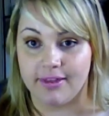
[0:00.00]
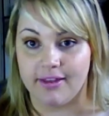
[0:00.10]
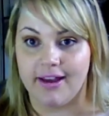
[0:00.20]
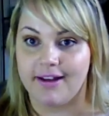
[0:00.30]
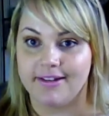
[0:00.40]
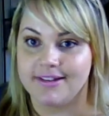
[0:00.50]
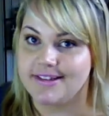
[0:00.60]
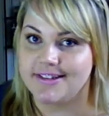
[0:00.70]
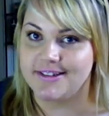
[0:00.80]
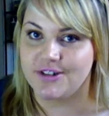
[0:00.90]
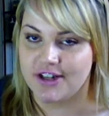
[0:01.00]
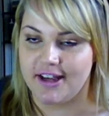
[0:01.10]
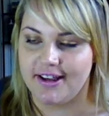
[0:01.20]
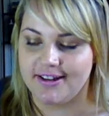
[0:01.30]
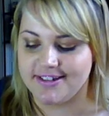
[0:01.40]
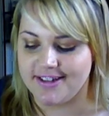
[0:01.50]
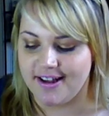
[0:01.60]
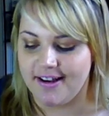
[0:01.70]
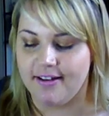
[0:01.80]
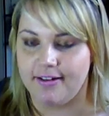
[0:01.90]
lightest shades,
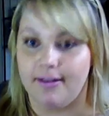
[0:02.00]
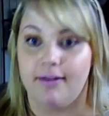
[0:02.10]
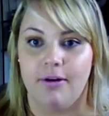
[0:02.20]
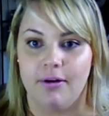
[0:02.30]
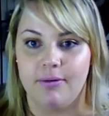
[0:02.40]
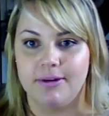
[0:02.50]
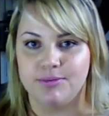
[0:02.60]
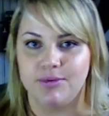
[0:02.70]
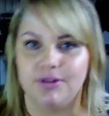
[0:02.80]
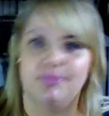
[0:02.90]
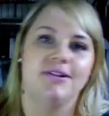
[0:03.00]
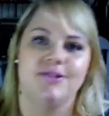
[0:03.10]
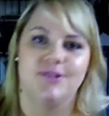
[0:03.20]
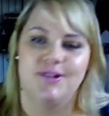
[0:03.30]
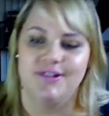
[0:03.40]
like always, pretty much.